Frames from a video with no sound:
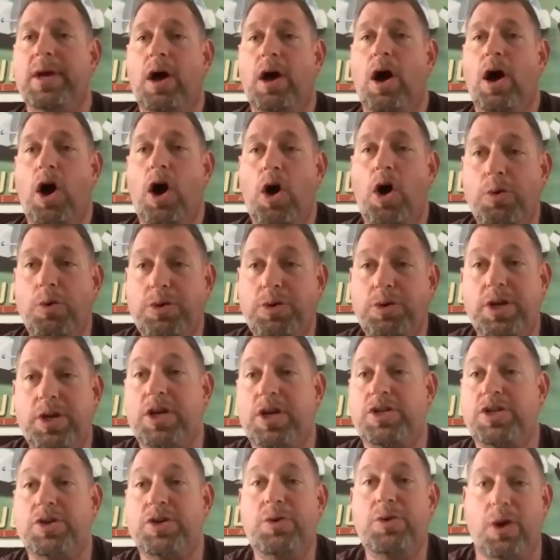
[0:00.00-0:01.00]
haute
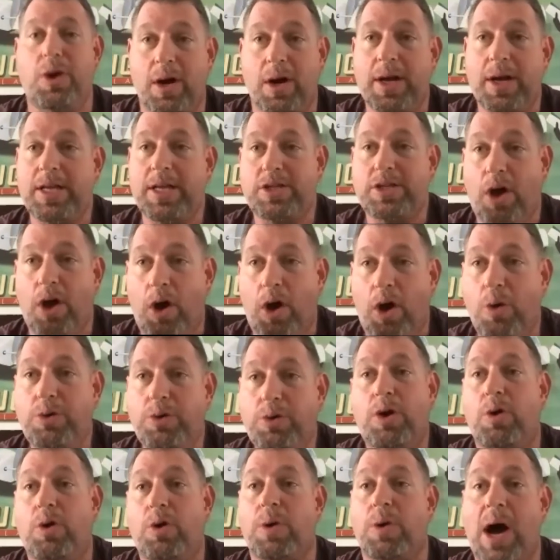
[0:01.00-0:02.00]
couture, it's haute
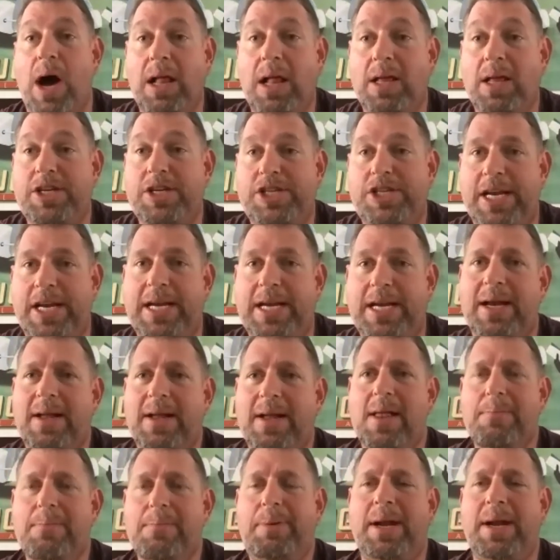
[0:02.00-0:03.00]
horology,
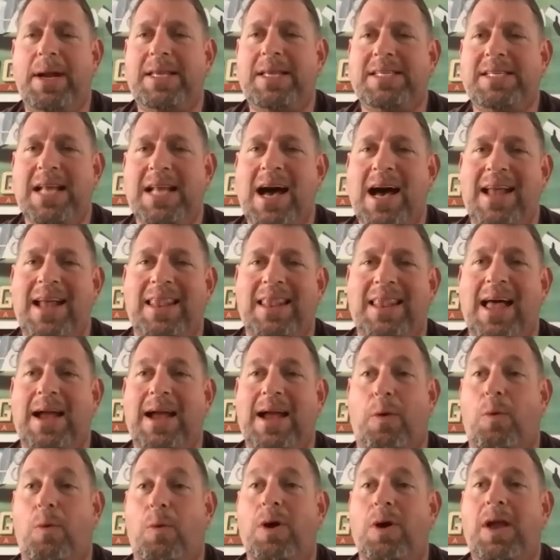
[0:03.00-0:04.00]
but it's not like
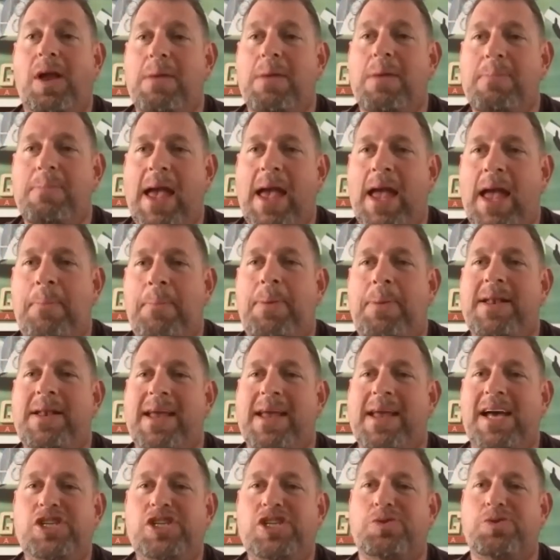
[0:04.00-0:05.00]
working man
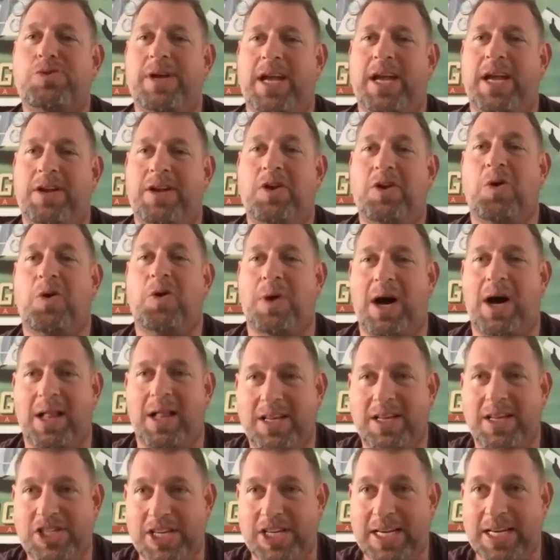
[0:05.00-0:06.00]
pedestrian
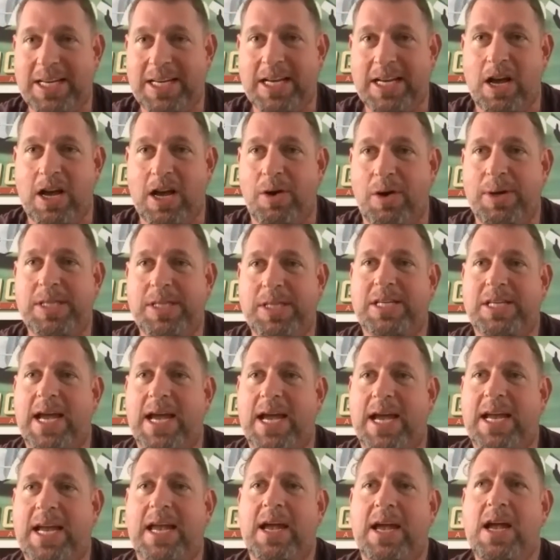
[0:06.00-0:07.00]
horology. You know, it's
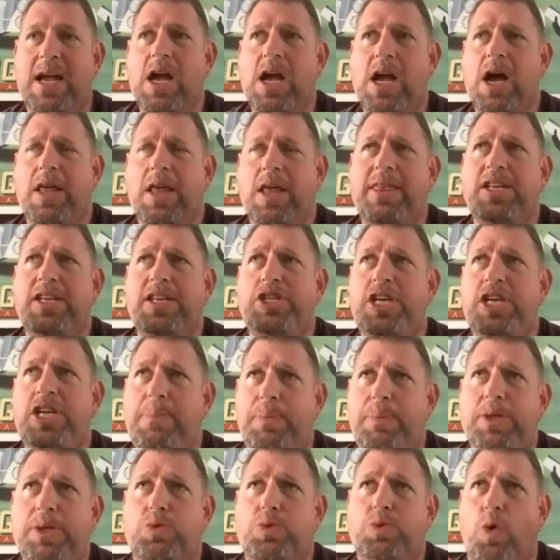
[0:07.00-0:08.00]
like the
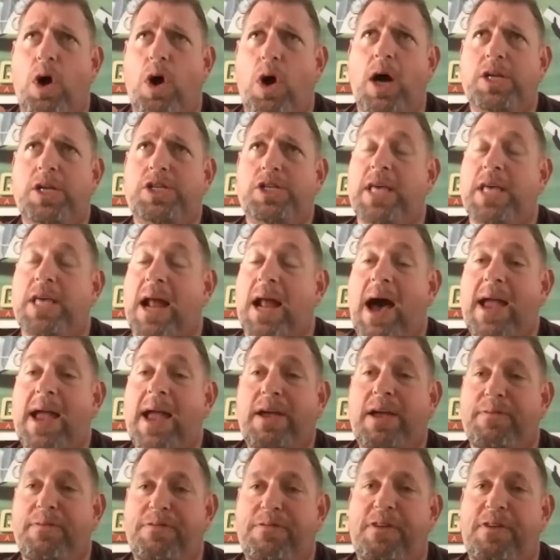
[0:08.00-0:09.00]
cheapest watch that I
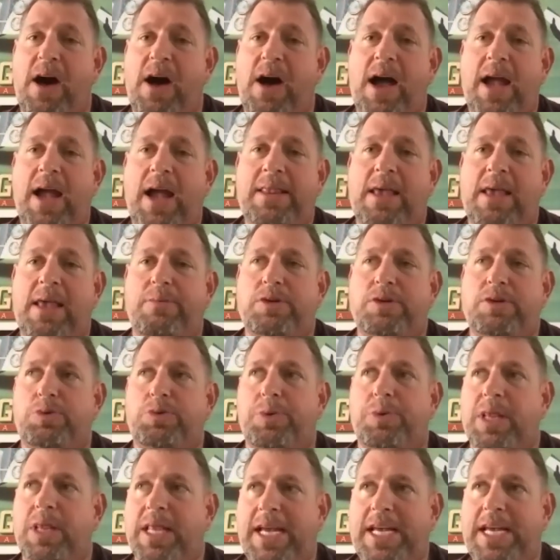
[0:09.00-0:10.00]
could find that was
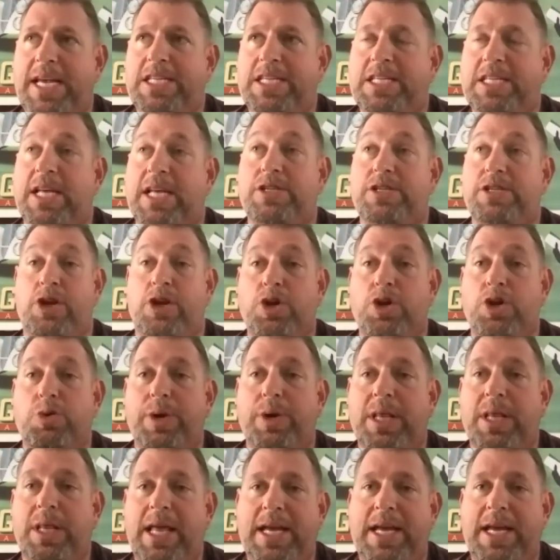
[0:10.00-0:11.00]
released as a new
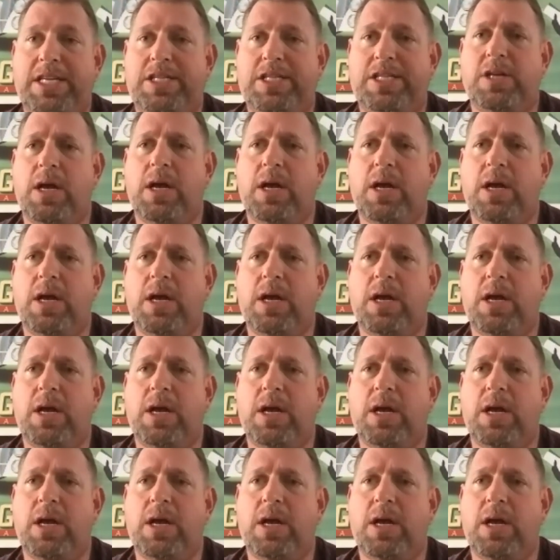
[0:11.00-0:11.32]
release